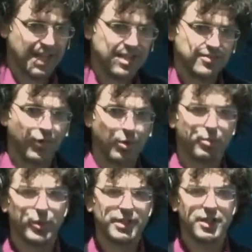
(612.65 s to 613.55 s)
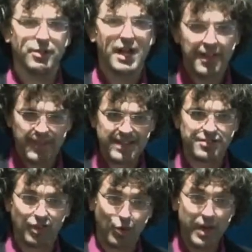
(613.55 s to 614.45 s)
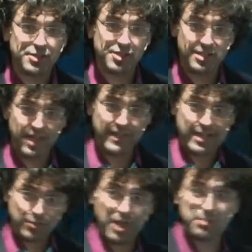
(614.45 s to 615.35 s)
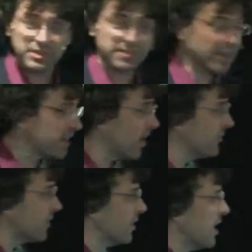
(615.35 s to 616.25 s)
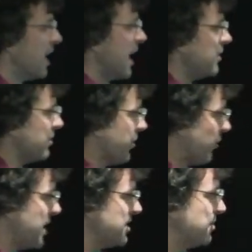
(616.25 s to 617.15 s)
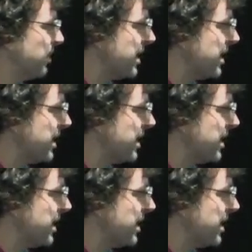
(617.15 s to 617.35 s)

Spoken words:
That's 4.0. That's the question, and that's what I believe I offer. I do it in 3 easy